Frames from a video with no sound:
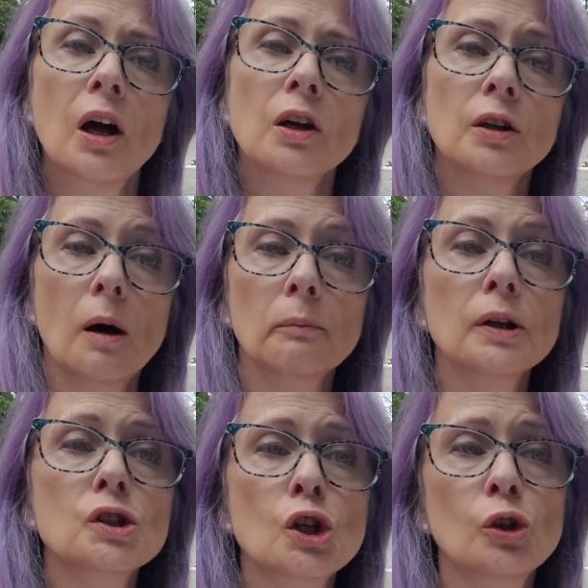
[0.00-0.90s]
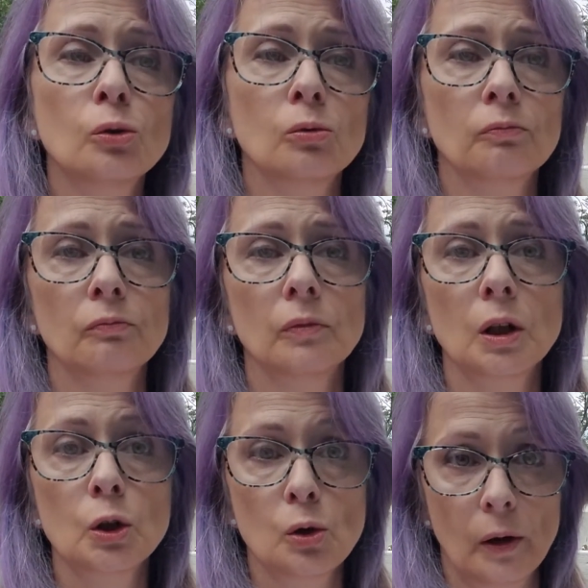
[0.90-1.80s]
Number 2,
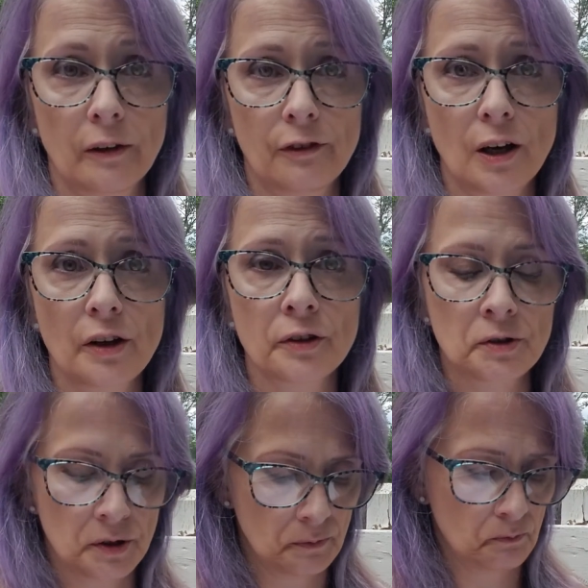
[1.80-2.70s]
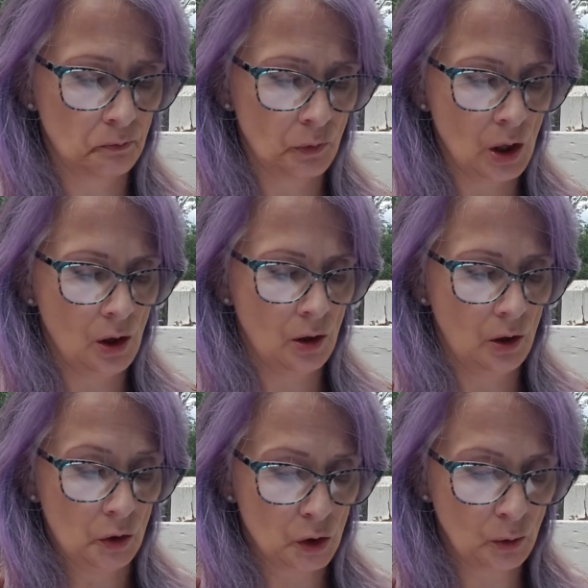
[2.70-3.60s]
doing for others.
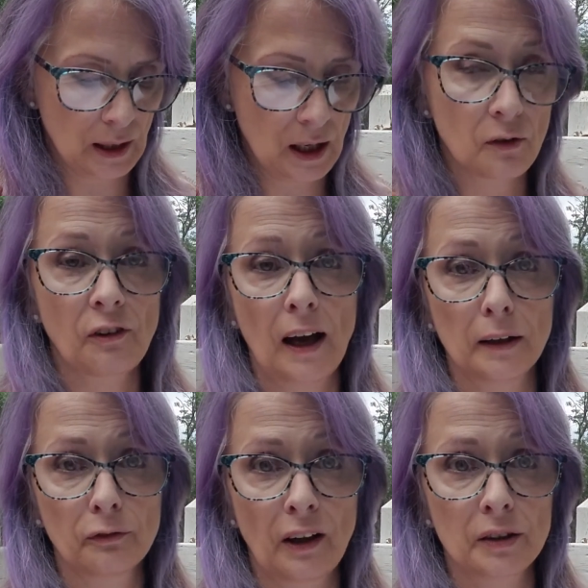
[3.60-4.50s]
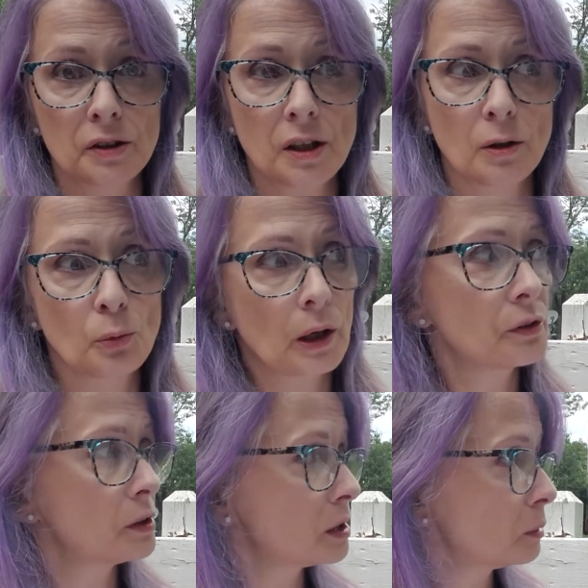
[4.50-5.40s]
So again, volunteer work,
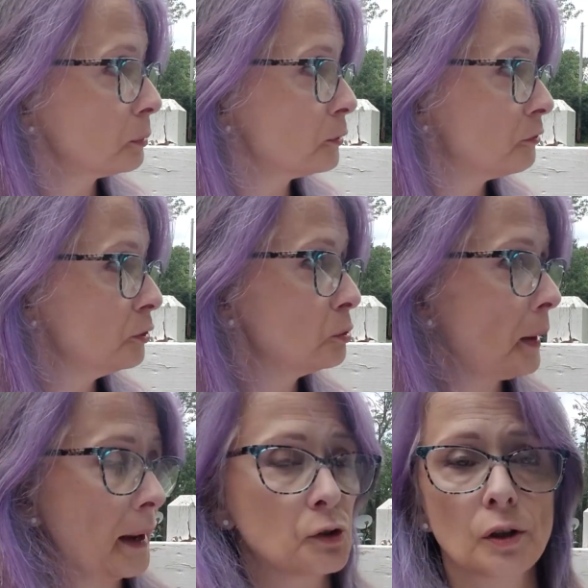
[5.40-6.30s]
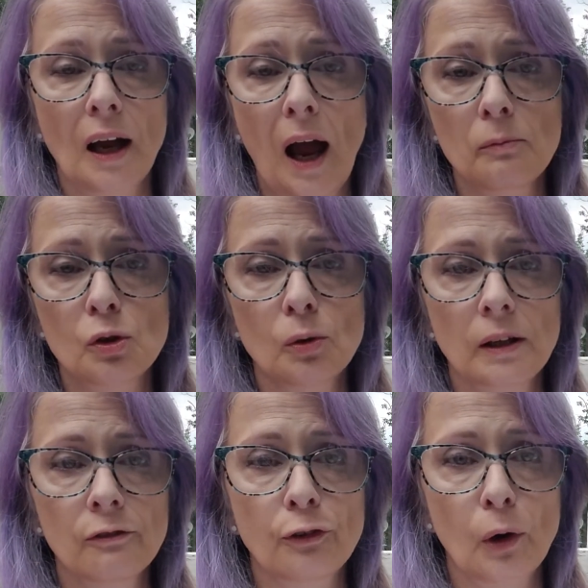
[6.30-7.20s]
the little blue food pantry, I'm
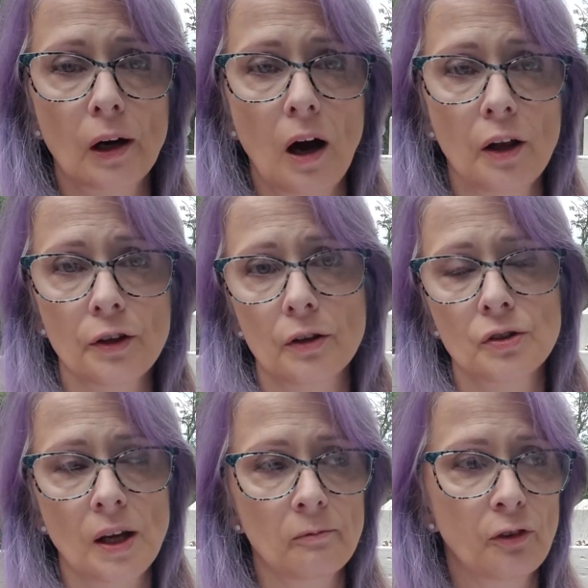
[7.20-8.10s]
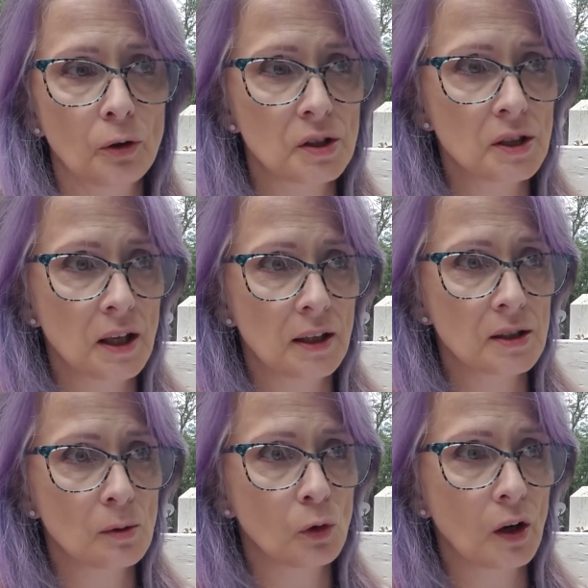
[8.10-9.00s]
doing for others. I'm focusing on
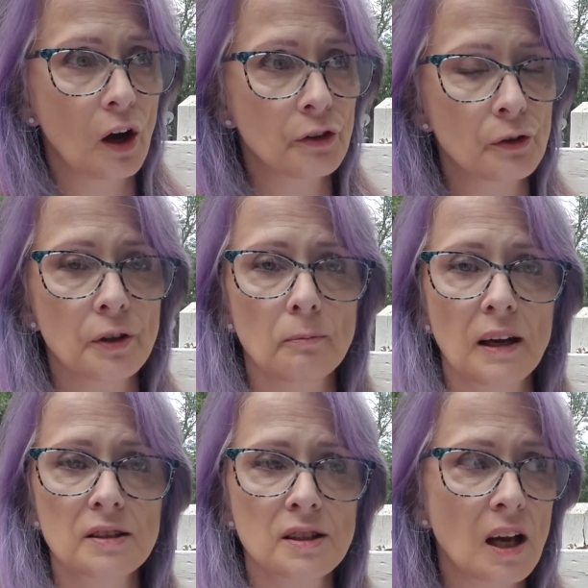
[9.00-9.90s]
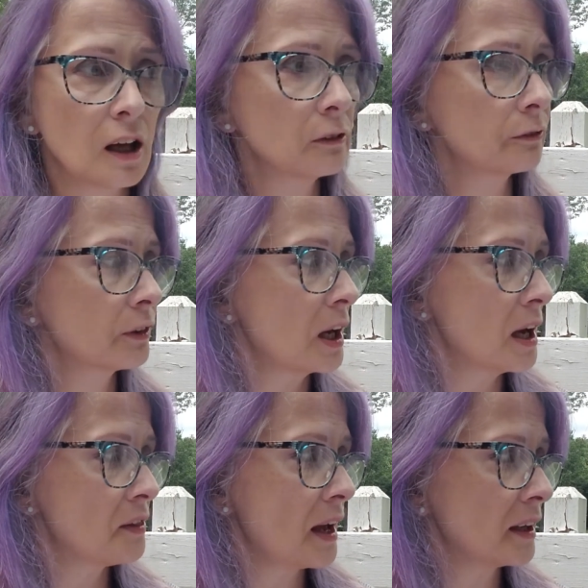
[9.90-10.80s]
someone other than myself.
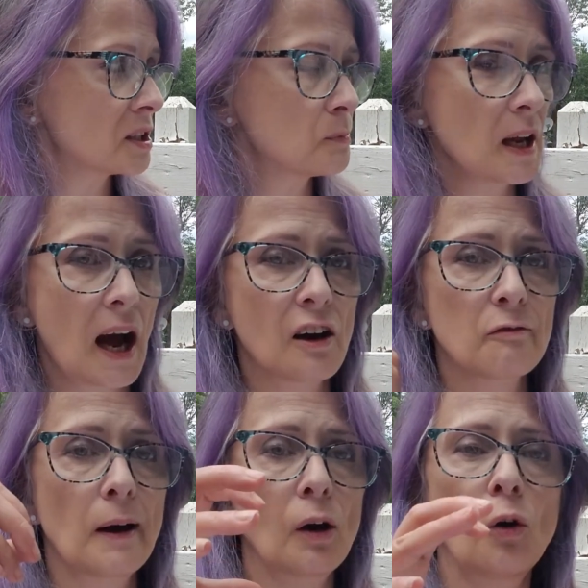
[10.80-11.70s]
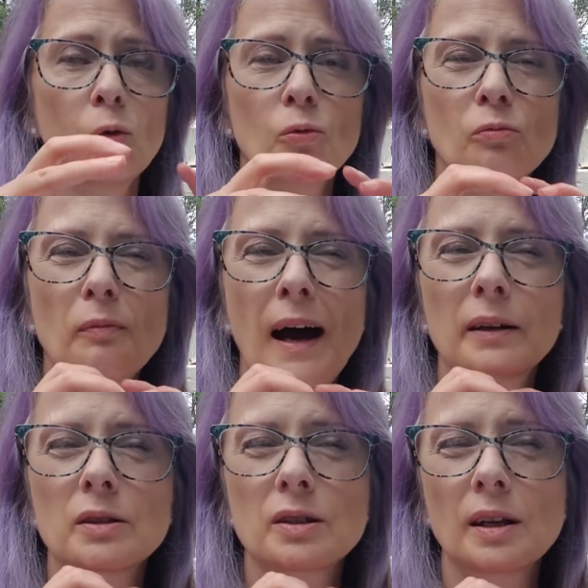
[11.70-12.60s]
That gets me out of my own
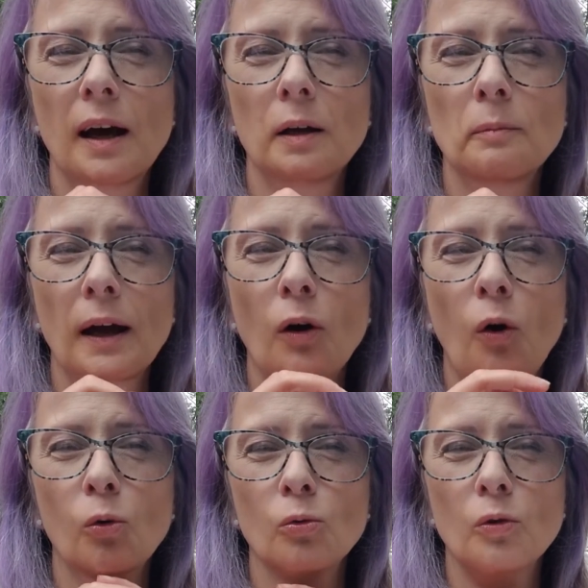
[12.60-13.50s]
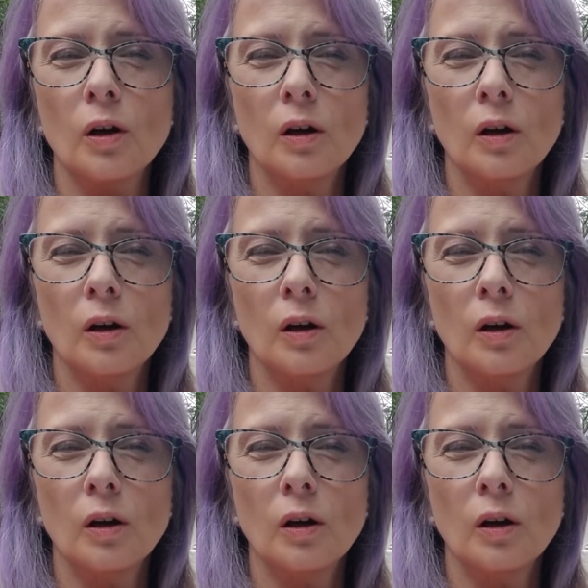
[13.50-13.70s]
mindset and my own